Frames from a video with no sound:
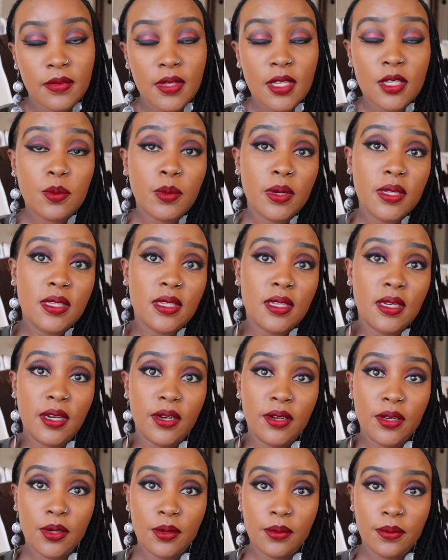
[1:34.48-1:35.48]
That's one
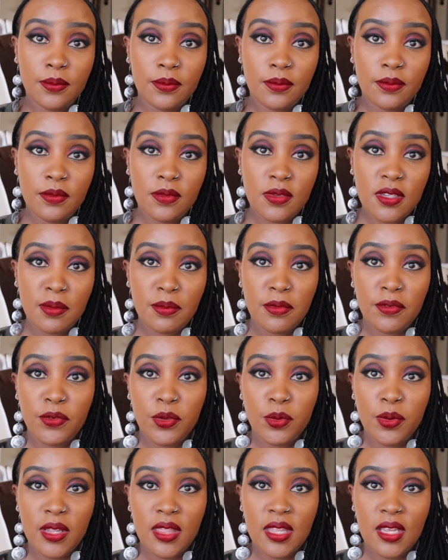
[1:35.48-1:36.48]
scenario. Some of
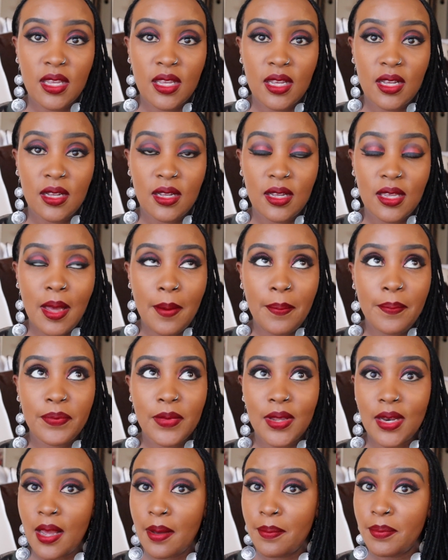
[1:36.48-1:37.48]
you are thinking, yep,
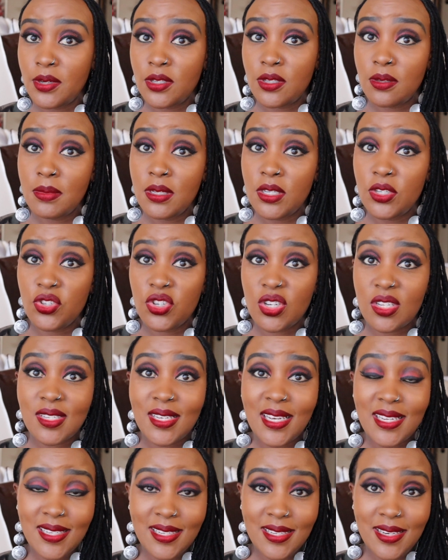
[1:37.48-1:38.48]
that happened to me
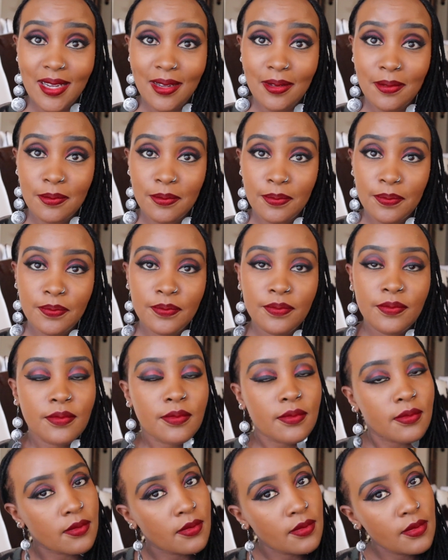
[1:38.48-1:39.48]
just yesterday.
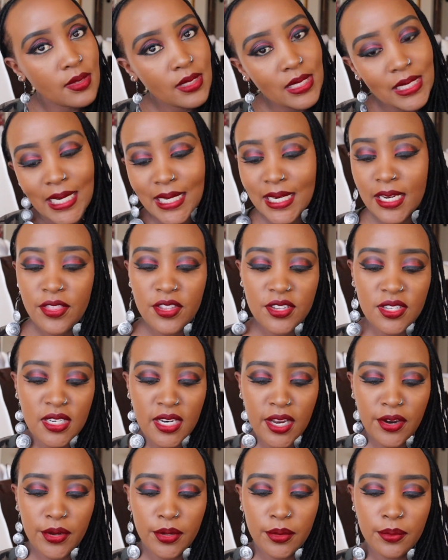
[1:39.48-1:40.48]
Another
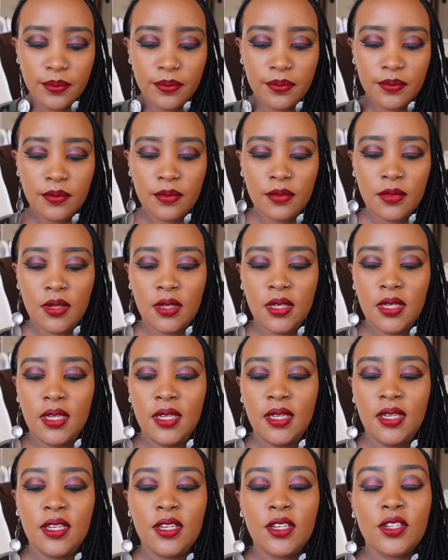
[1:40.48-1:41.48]
scenario,
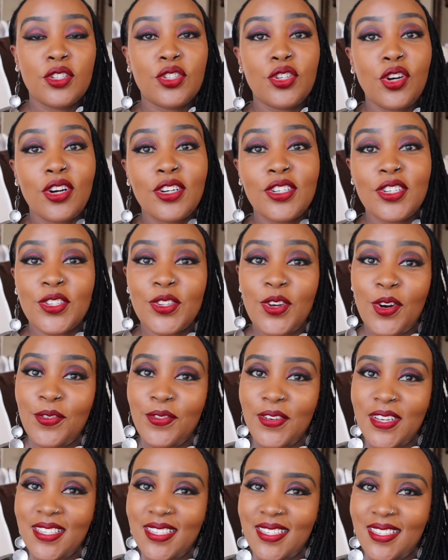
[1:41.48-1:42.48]
doctor's
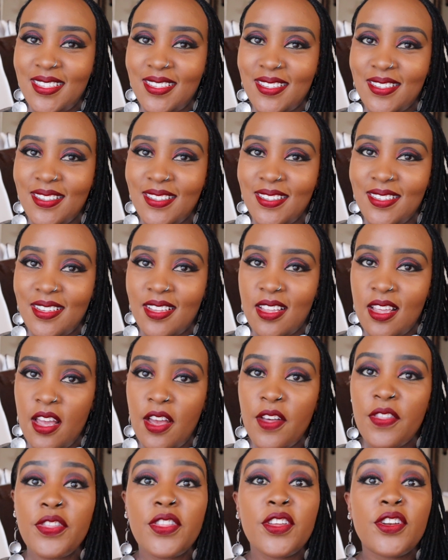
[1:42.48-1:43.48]
office.
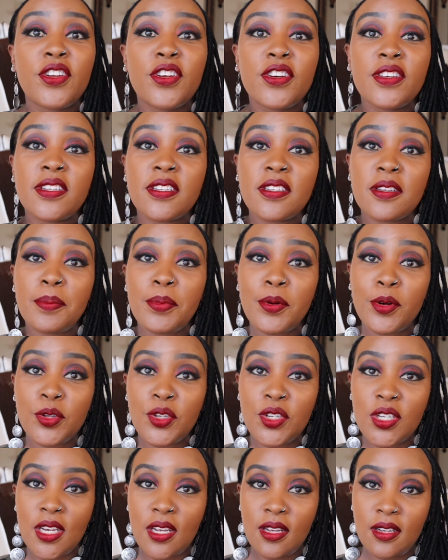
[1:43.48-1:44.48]
The nurse is
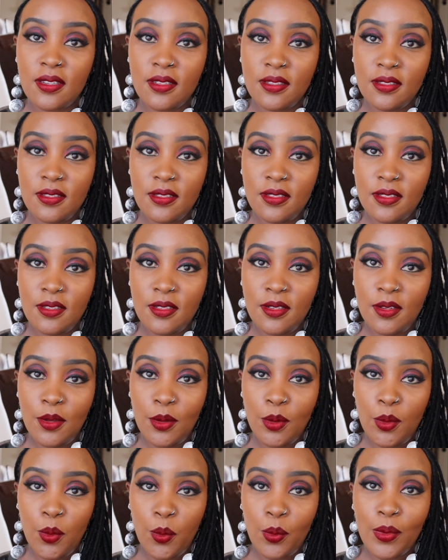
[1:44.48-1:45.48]
approaching
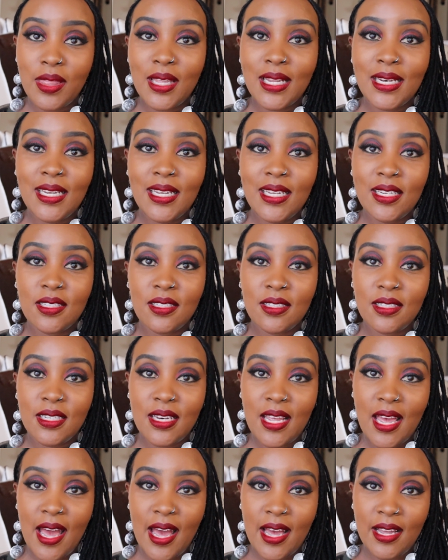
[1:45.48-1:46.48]
with a needle
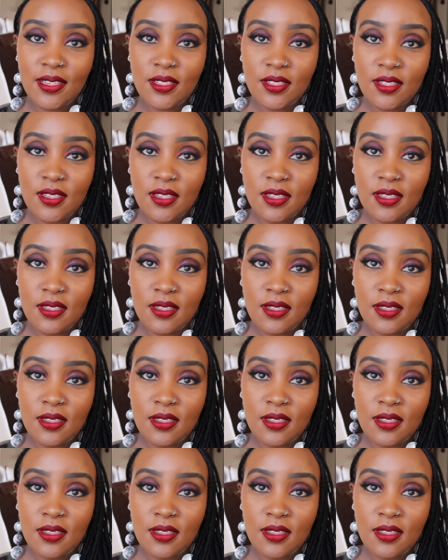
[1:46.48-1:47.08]
in hand.